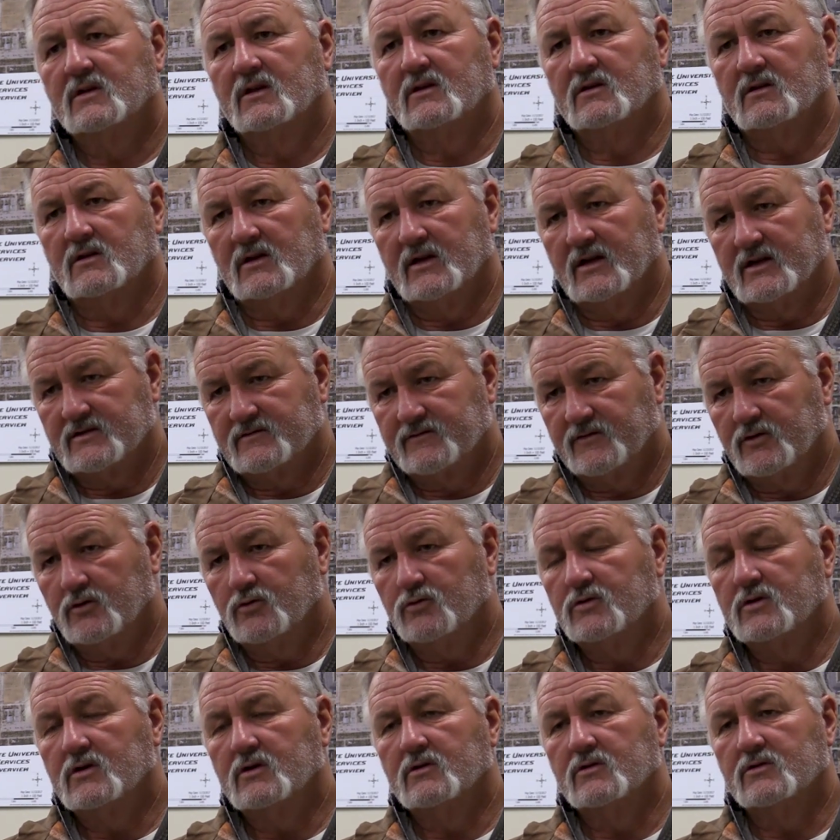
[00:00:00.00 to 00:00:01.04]
in the last few
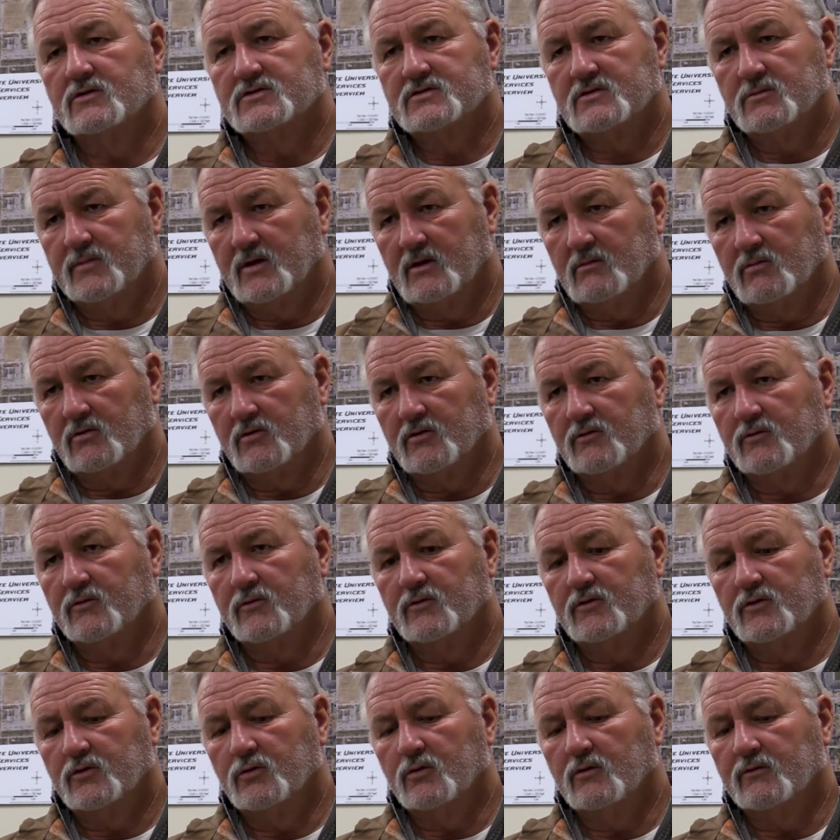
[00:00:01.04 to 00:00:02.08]
years to be able
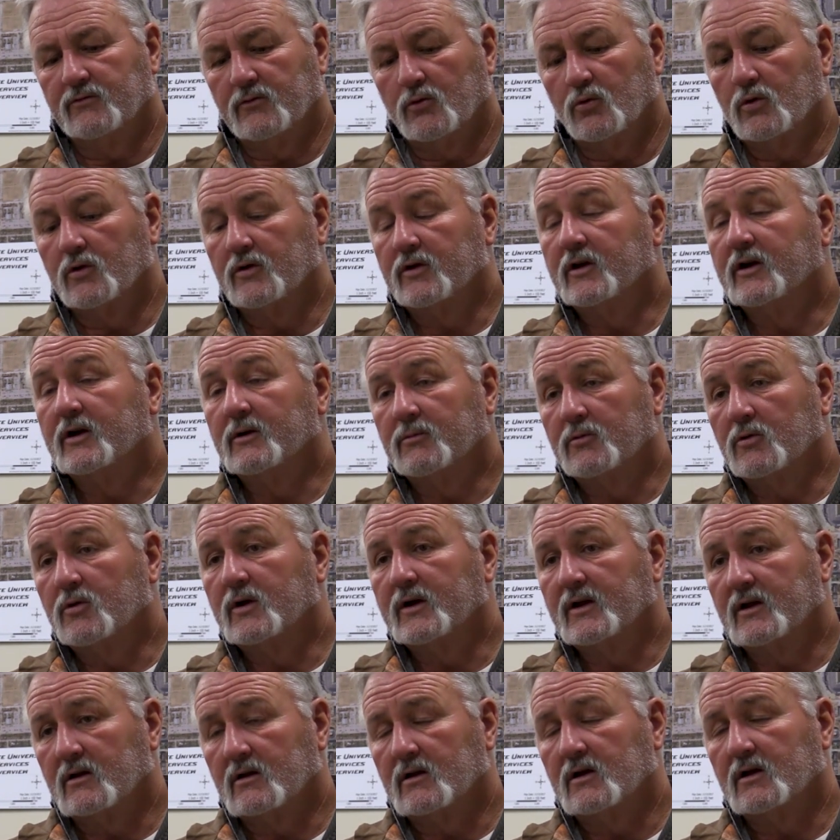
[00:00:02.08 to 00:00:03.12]
to afford to
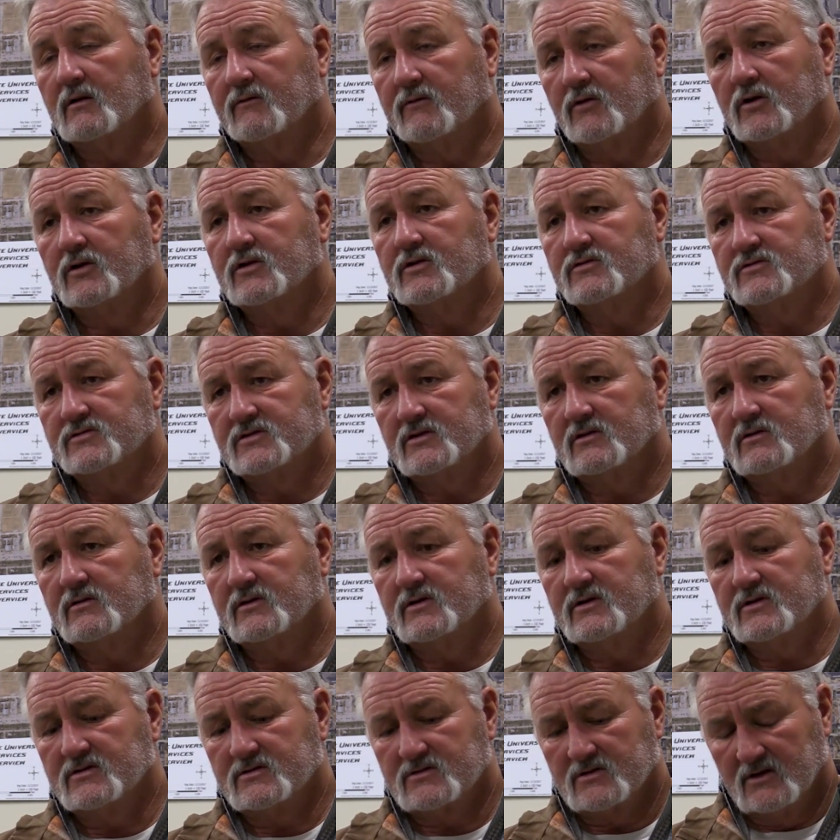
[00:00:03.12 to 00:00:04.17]
upgrade a lot of our
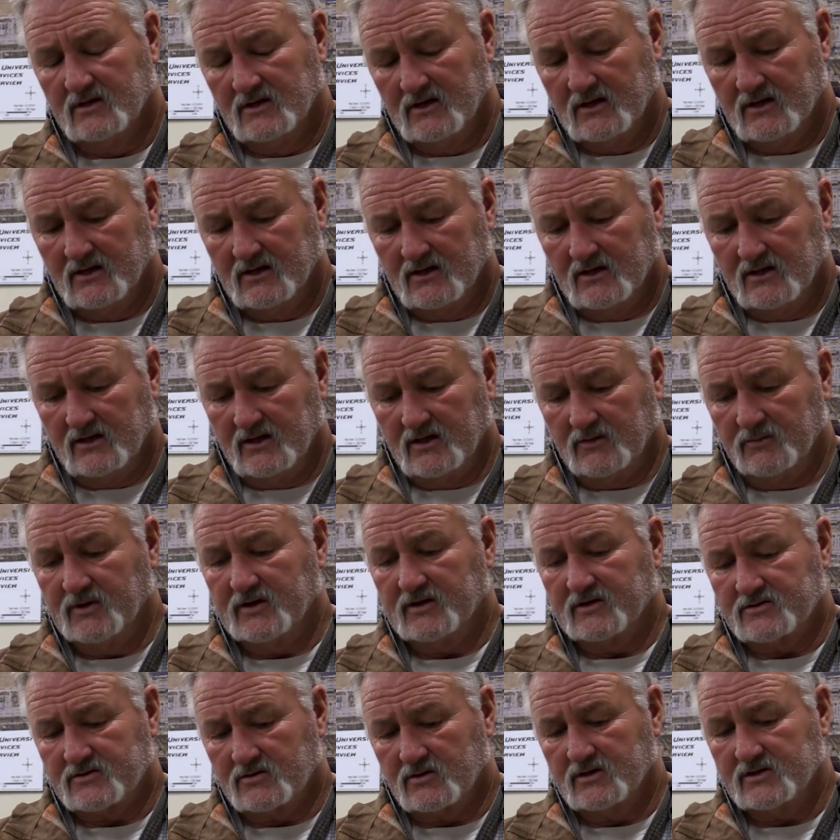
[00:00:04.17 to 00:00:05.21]
utilities.
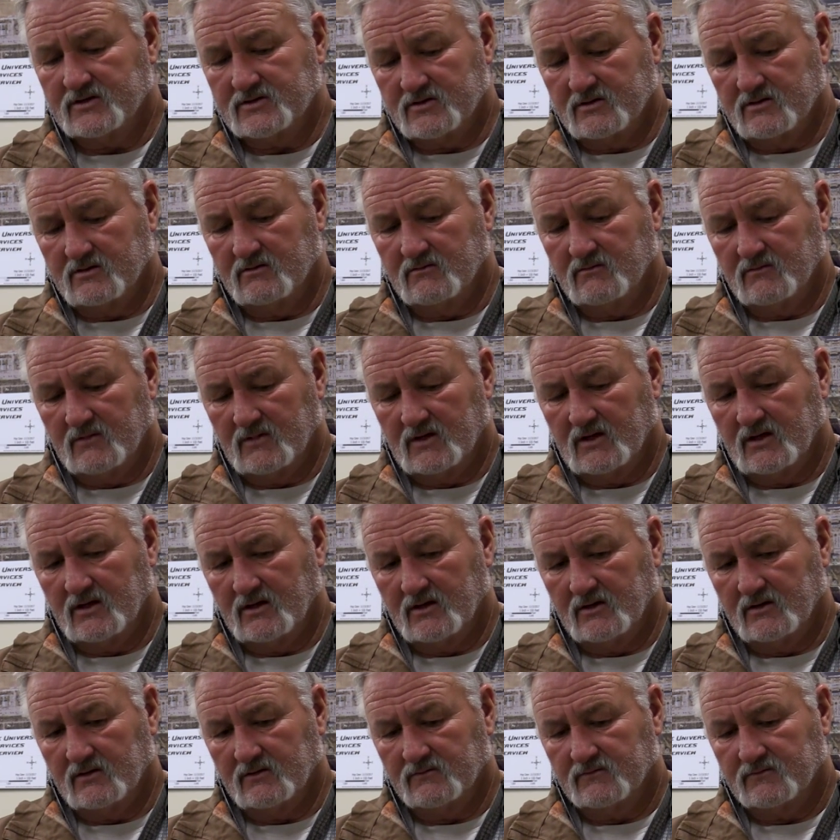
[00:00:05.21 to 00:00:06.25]
Administration
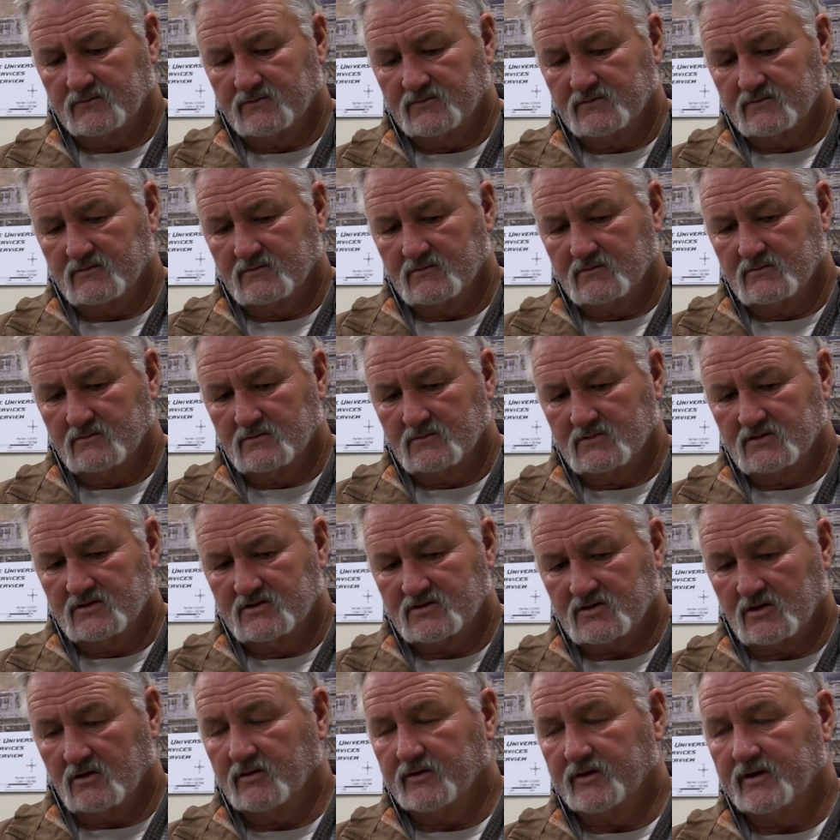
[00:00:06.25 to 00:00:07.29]

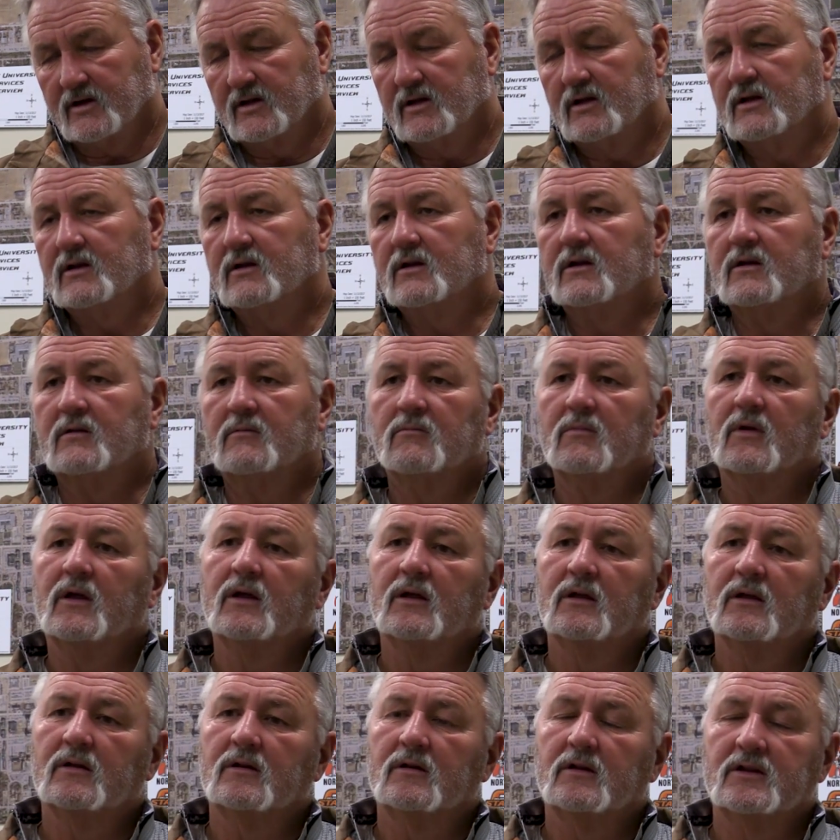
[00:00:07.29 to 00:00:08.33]
saw the need and
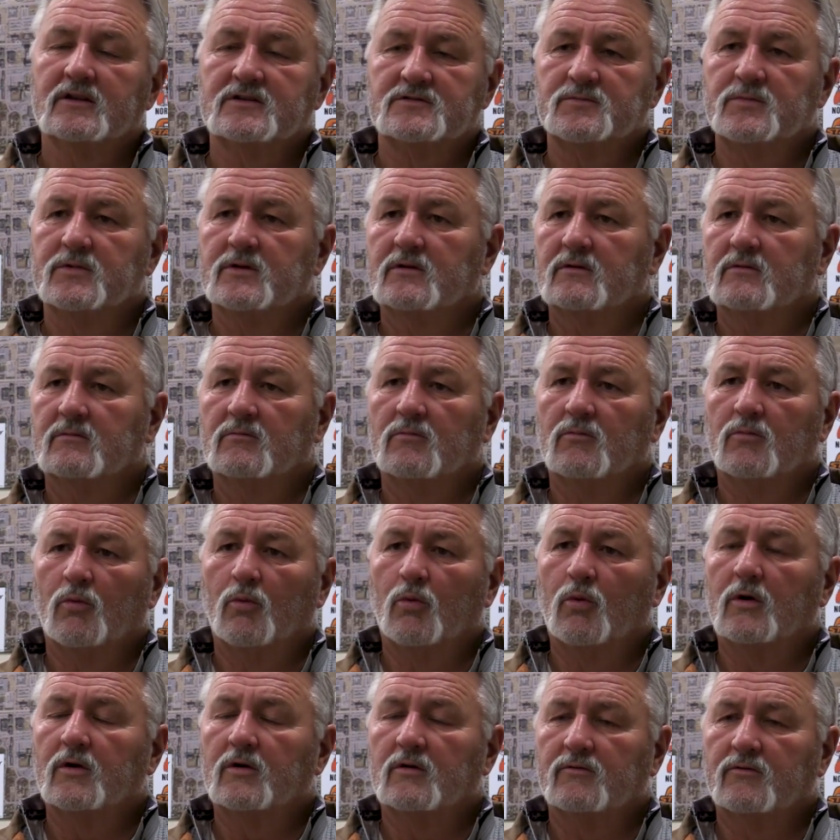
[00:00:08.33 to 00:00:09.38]
has been
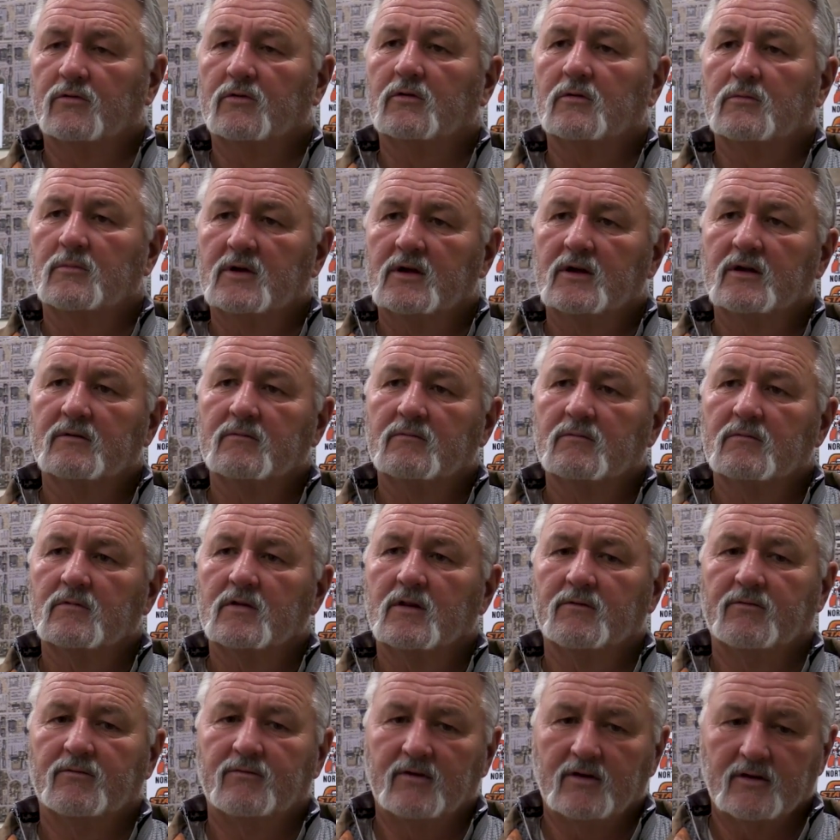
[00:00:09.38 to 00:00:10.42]
wonderful about
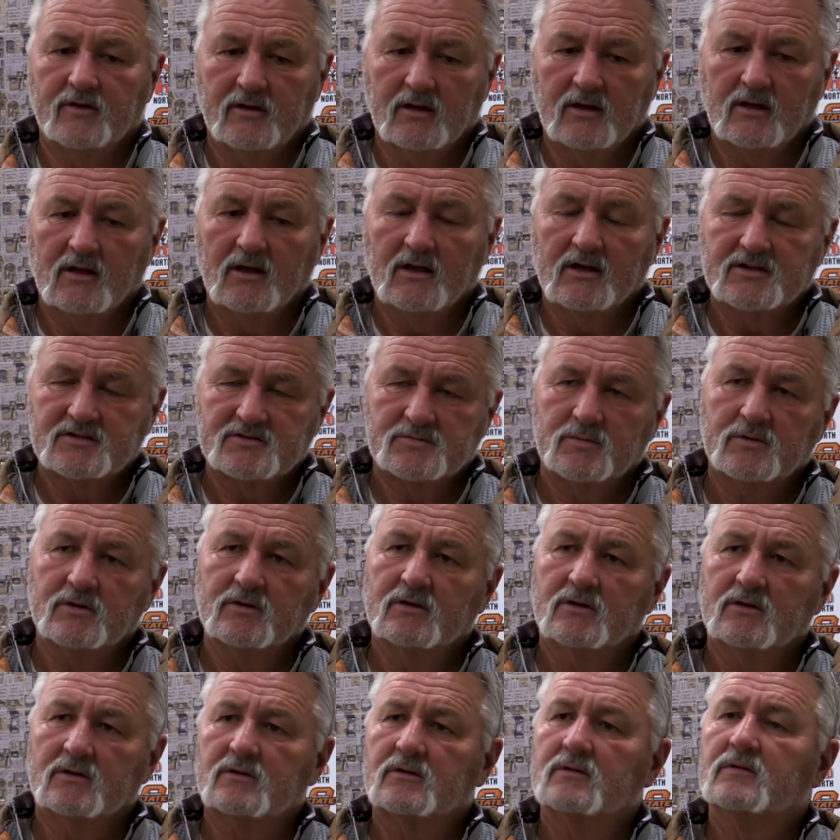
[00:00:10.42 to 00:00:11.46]
the funding
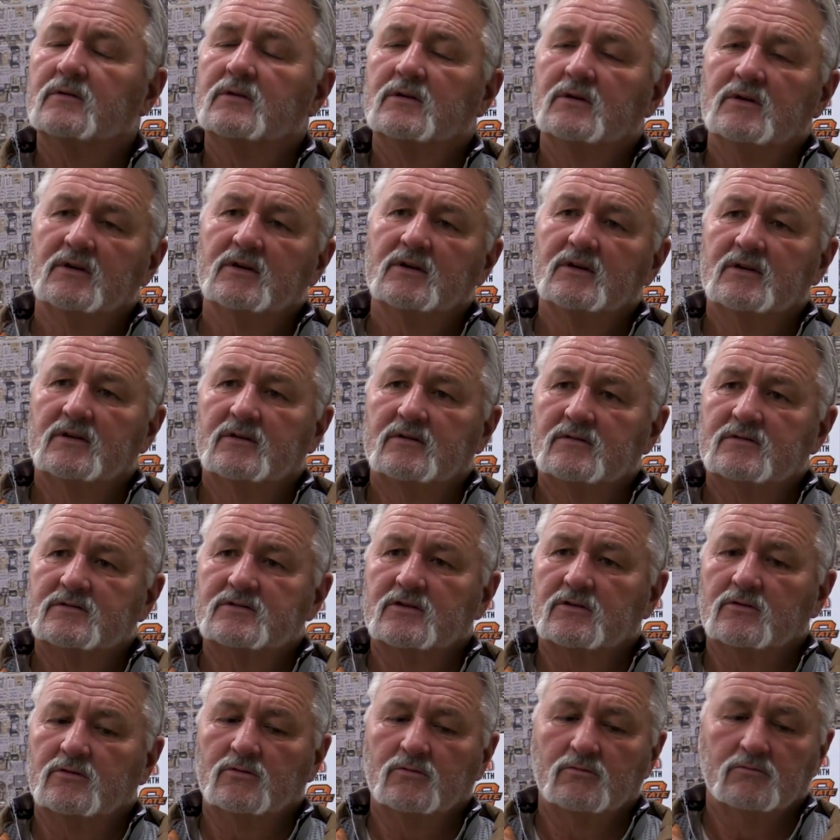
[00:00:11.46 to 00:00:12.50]
aspect.
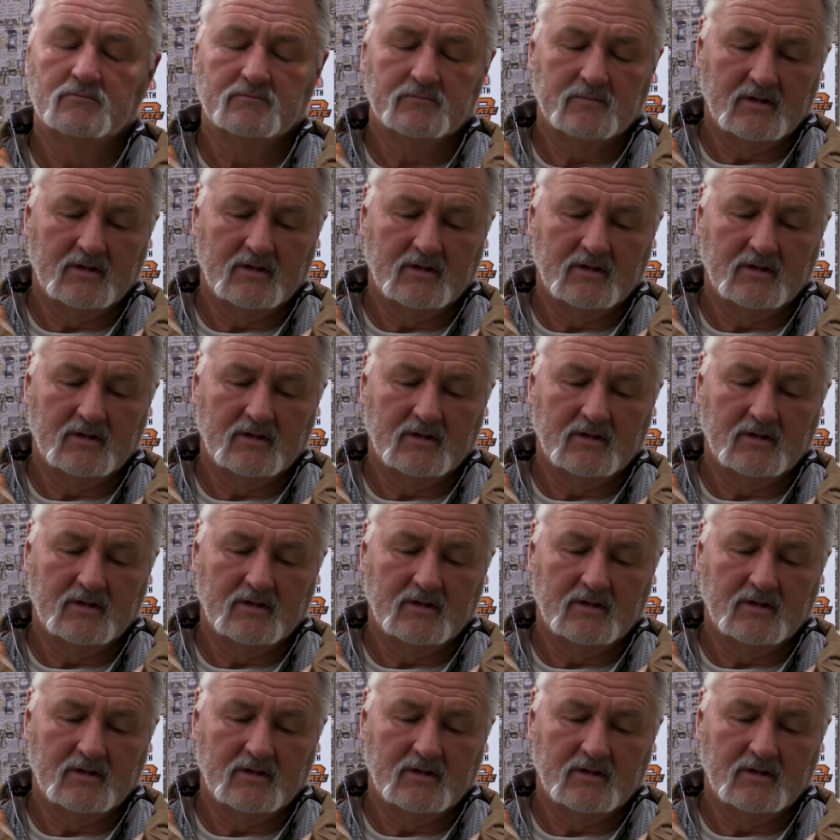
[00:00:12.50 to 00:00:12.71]
So